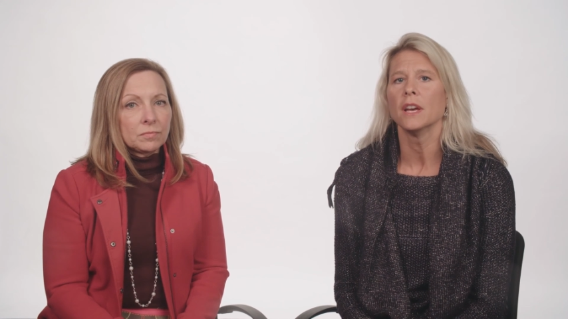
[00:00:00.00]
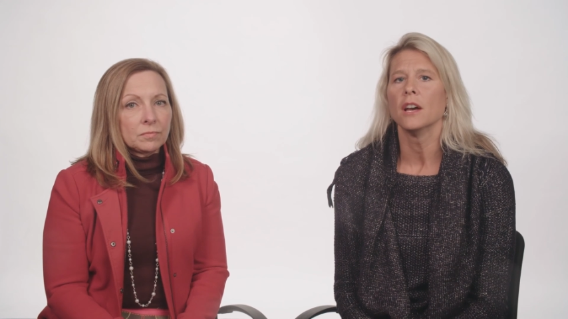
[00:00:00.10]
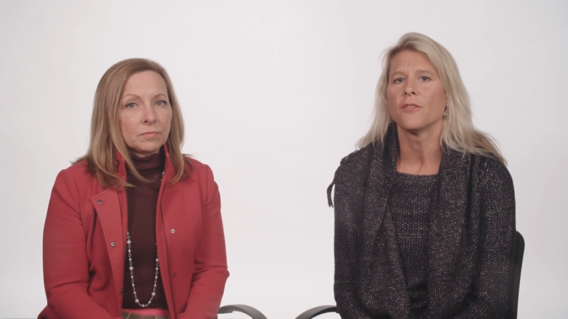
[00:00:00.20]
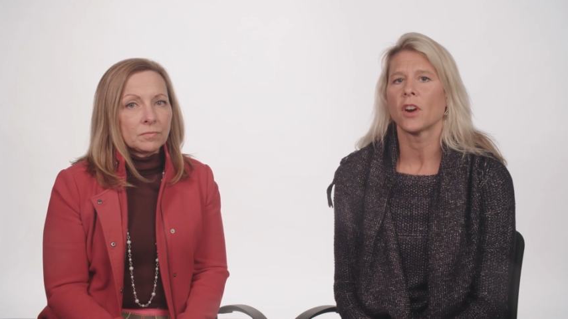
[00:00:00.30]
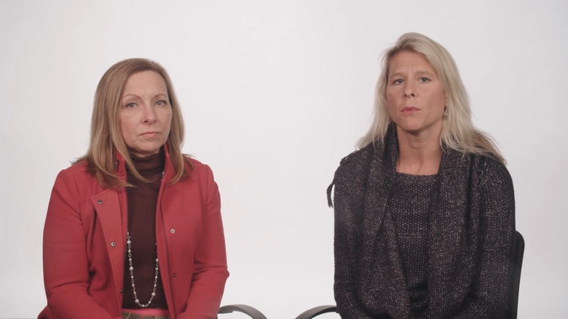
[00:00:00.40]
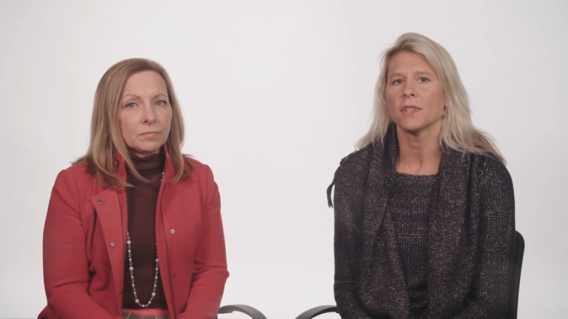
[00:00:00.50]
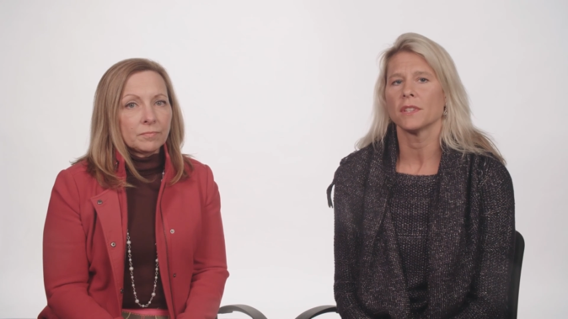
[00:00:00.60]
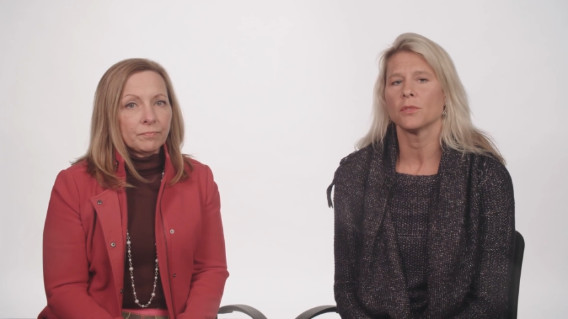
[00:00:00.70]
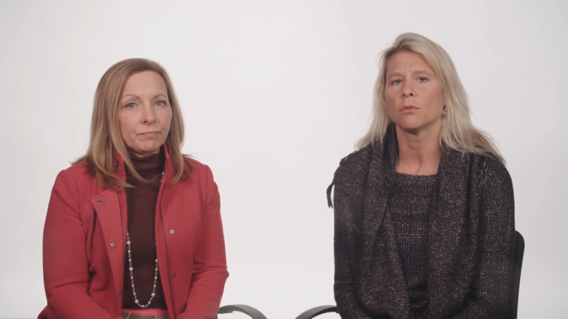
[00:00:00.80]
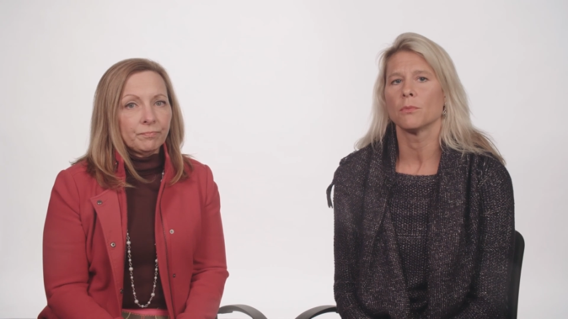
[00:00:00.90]

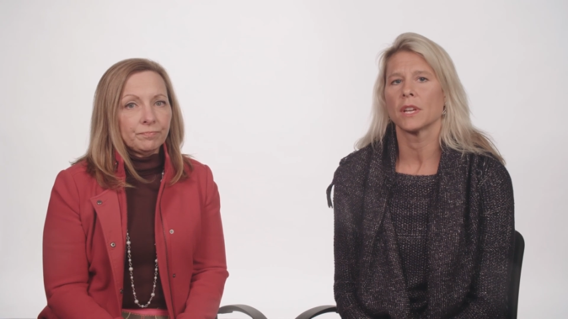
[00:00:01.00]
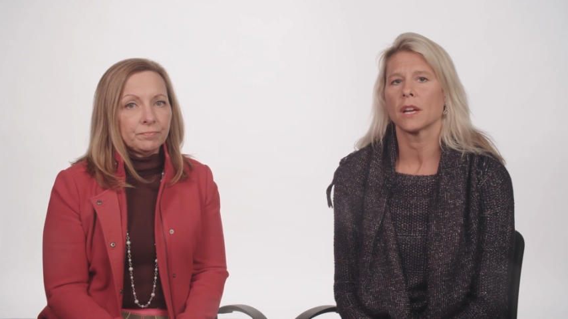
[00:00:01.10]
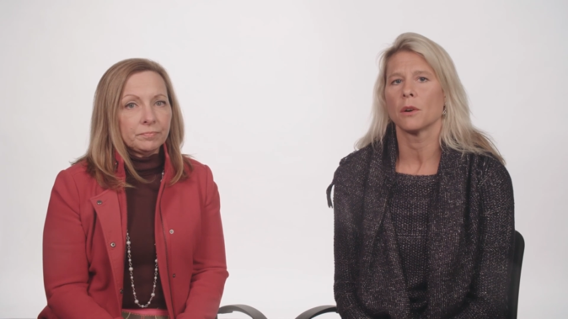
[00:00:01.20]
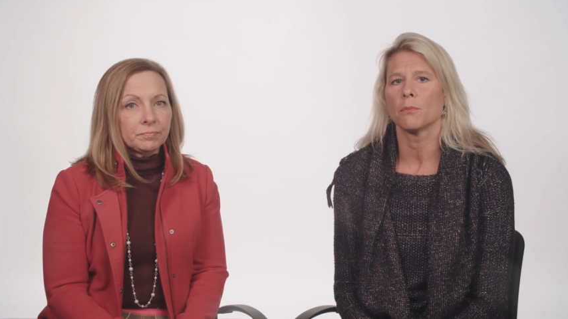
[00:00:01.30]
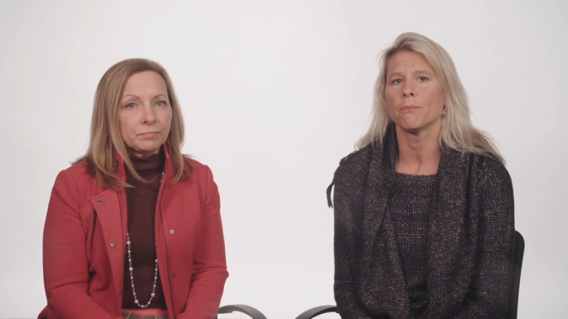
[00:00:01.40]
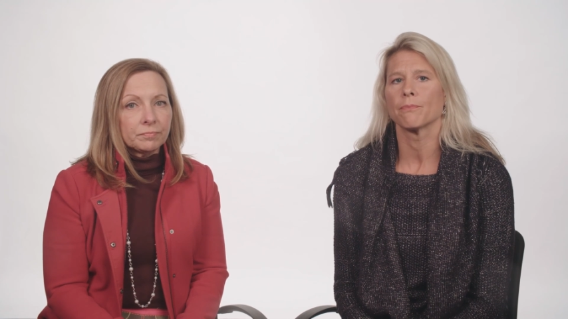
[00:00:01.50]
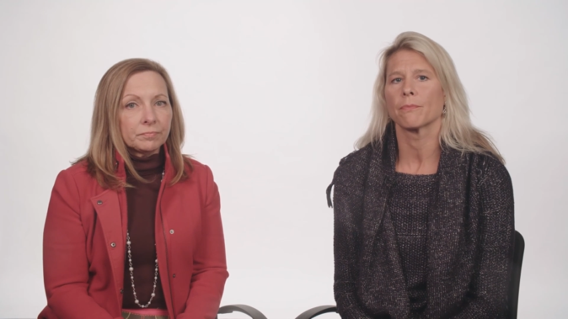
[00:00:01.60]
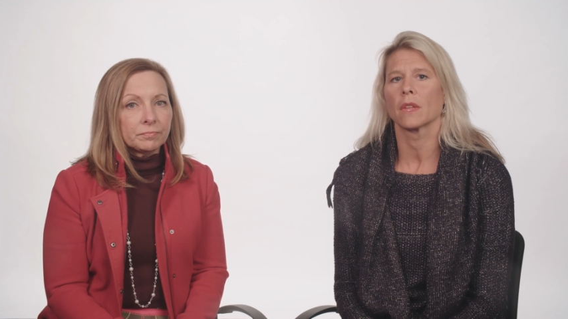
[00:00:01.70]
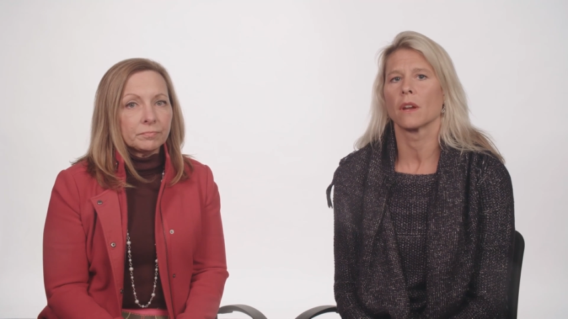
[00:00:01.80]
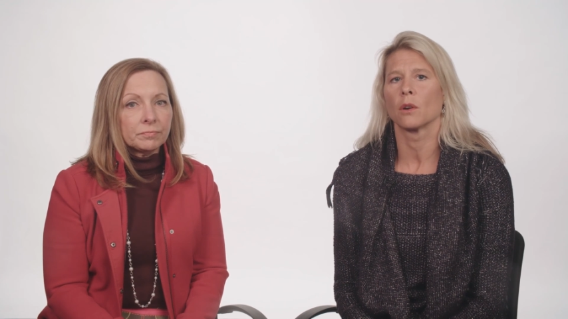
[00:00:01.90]
Speaker 1: pharmacists will become
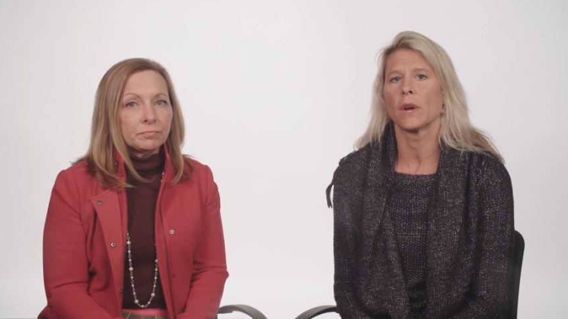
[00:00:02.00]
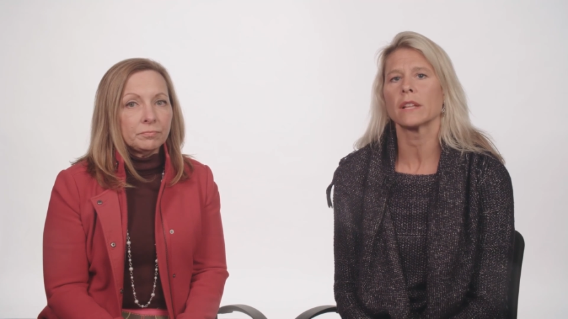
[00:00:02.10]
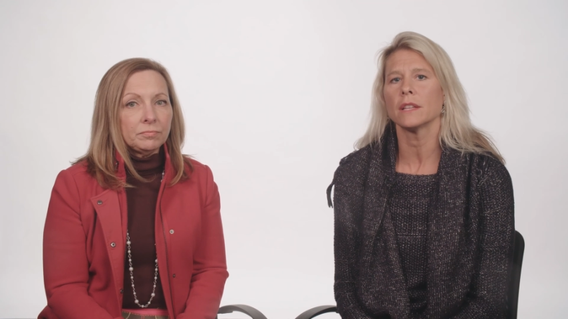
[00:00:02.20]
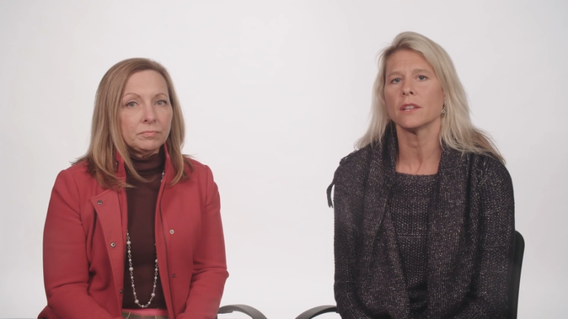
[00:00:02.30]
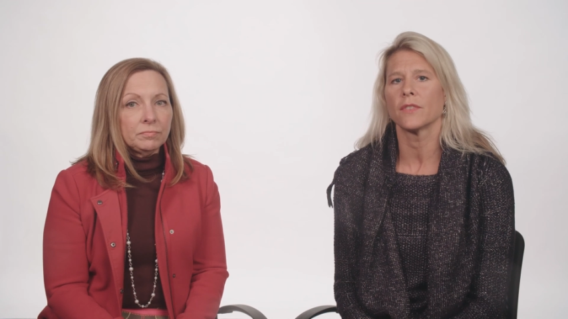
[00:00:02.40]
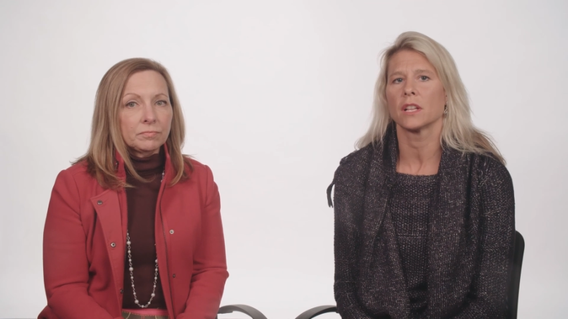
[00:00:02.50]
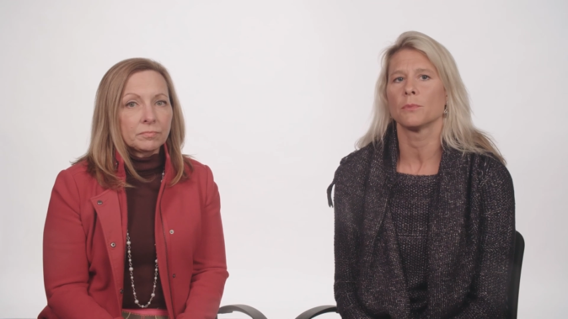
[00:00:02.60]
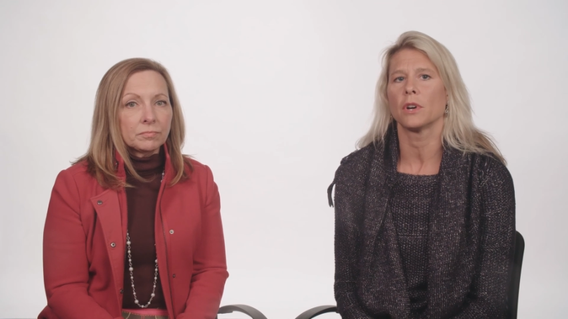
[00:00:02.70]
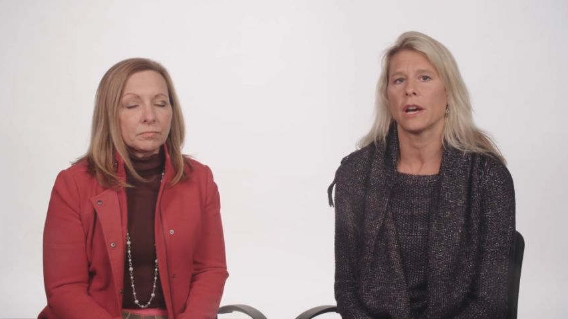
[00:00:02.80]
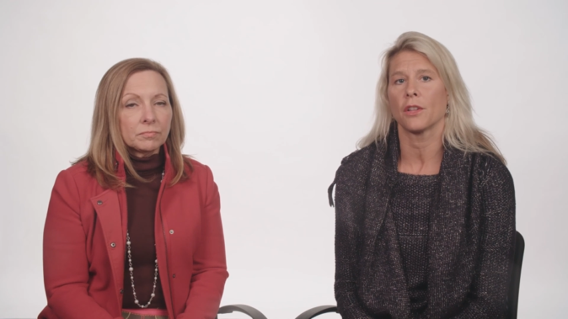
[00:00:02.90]
a readily
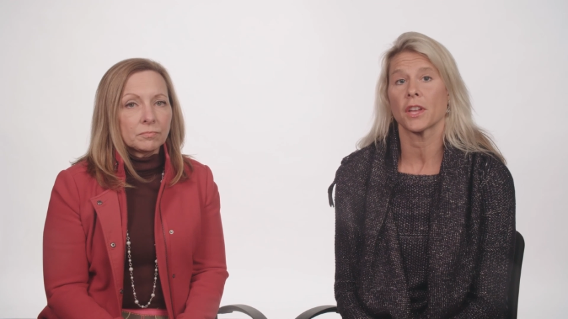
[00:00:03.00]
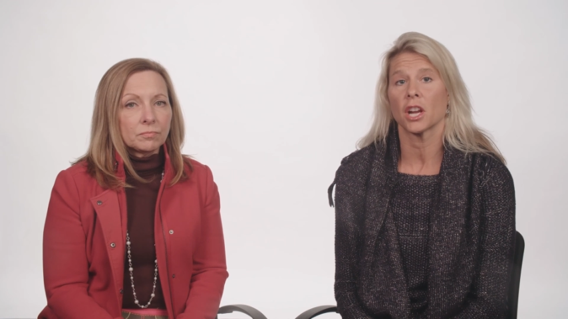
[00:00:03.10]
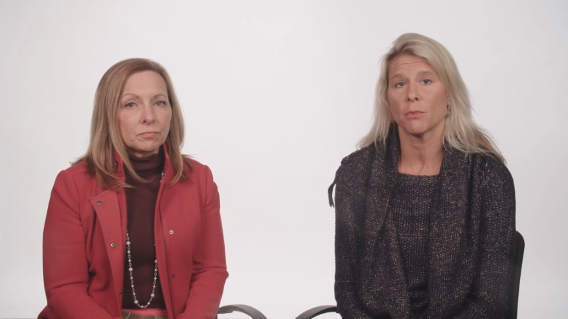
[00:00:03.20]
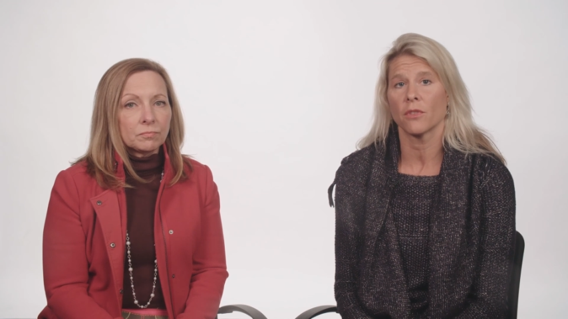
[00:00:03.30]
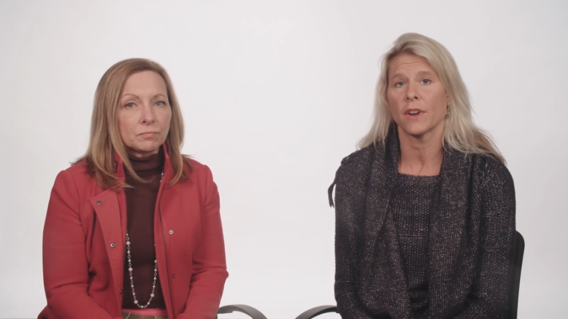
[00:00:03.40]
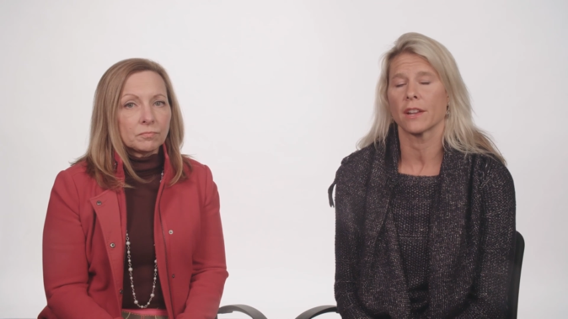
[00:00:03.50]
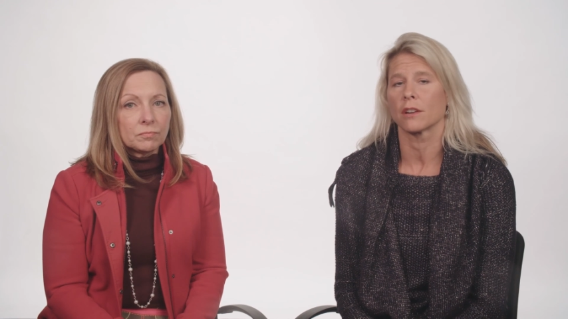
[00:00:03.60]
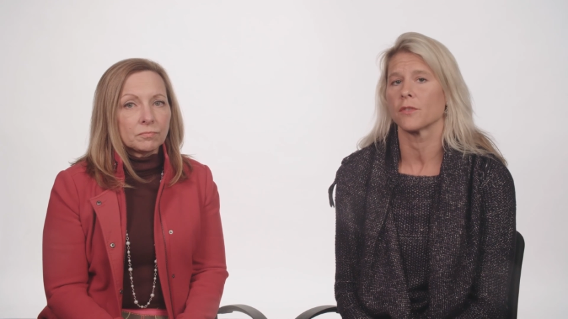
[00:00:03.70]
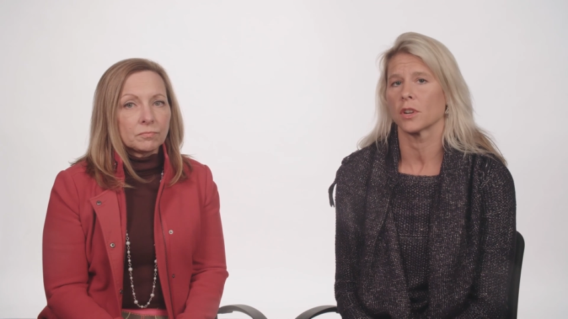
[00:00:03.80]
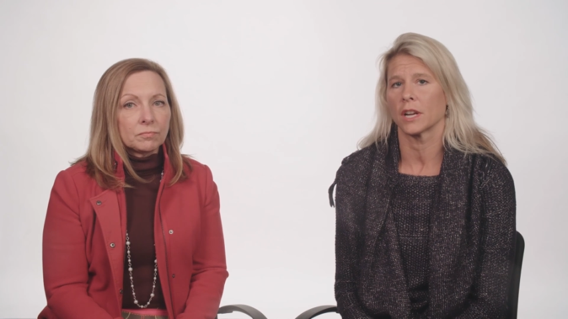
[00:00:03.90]
available healthcare provider
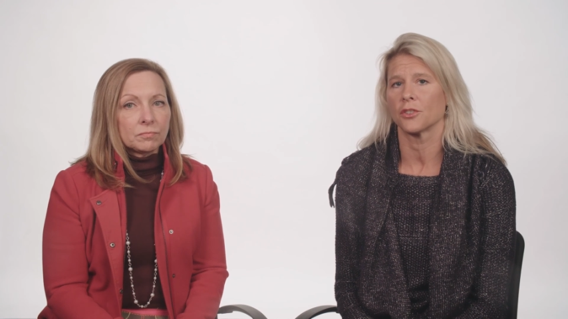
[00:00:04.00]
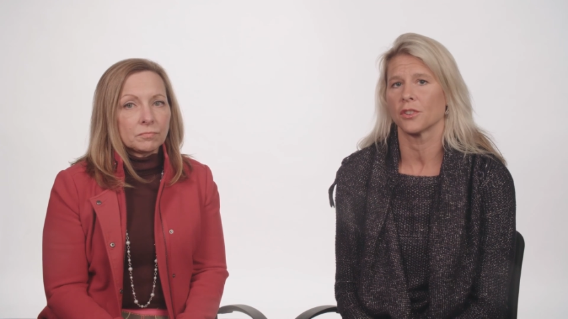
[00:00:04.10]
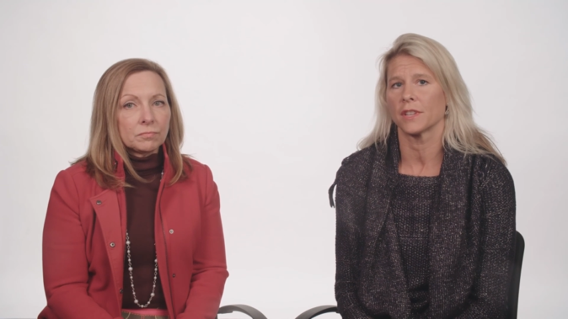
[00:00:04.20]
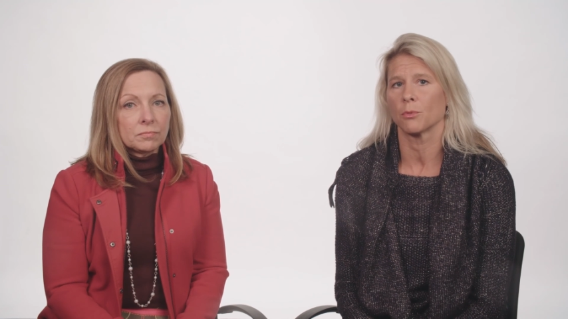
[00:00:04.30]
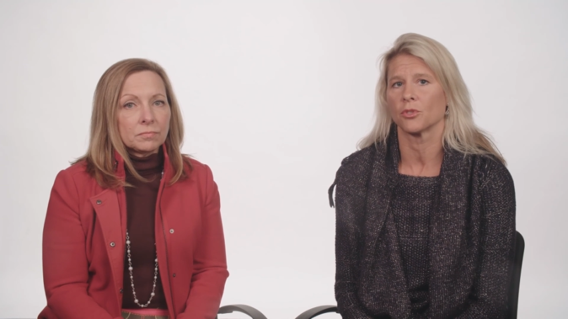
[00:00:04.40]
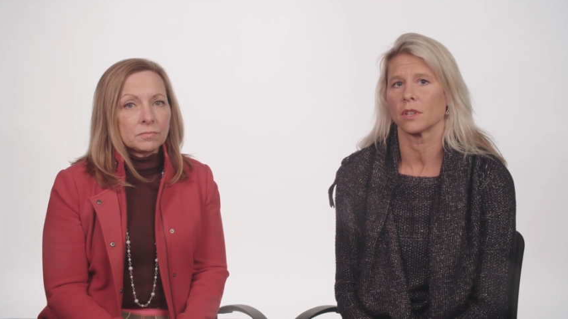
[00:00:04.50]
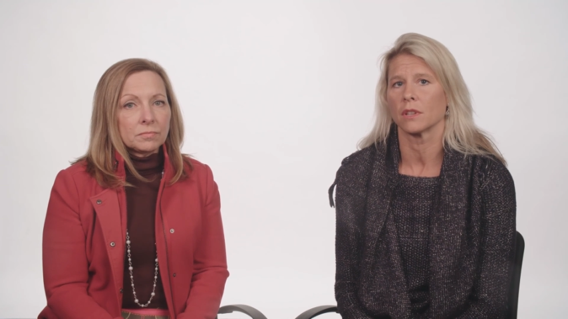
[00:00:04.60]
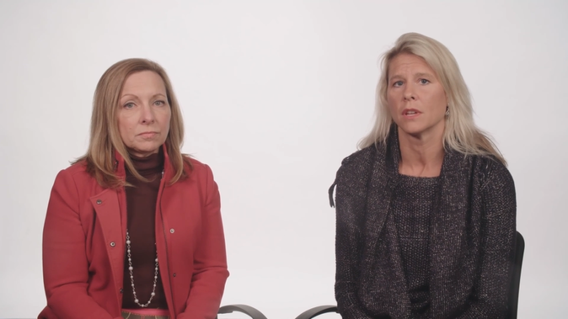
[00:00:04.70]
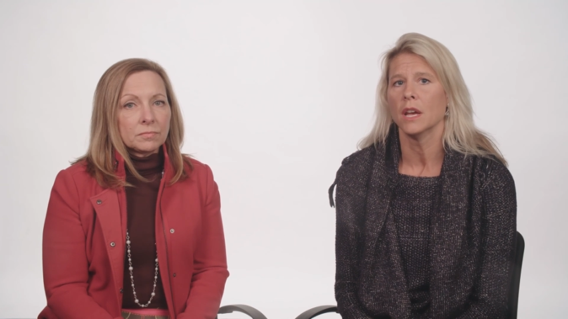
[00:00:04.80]
for contraception.